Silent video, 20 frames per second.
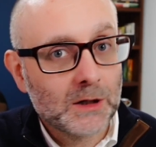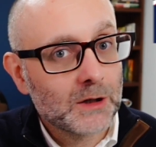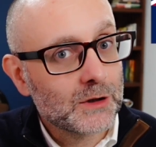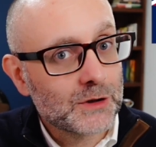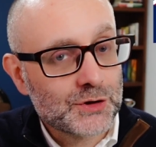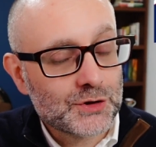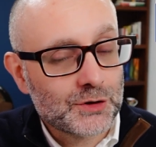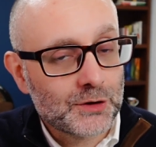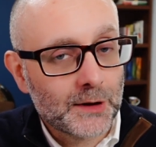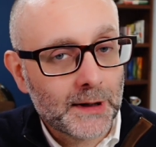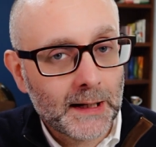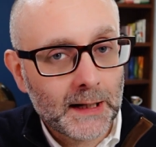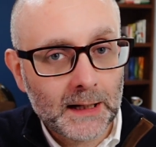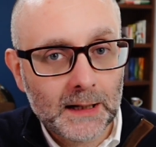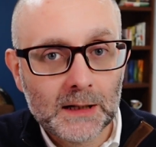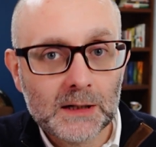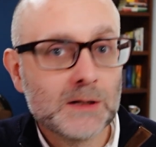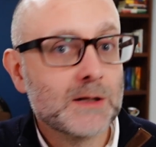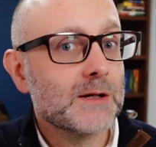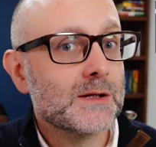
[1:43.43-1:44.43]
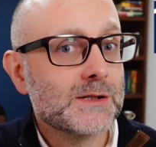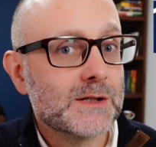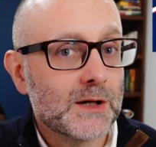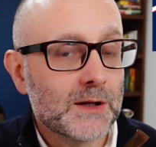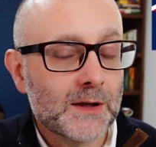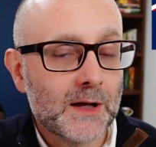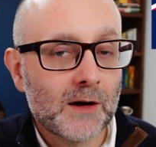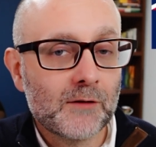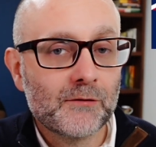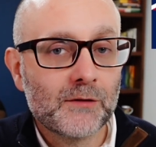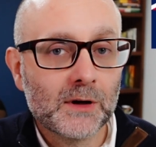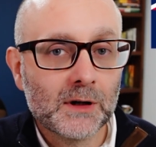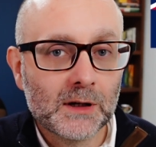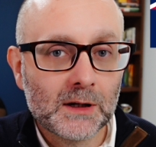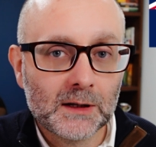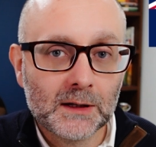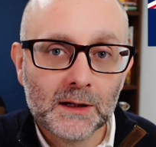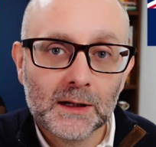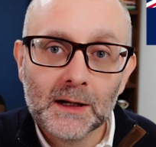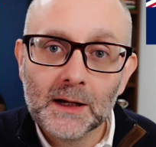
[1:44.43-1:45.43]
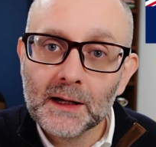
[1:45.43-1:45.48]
Australian, South African.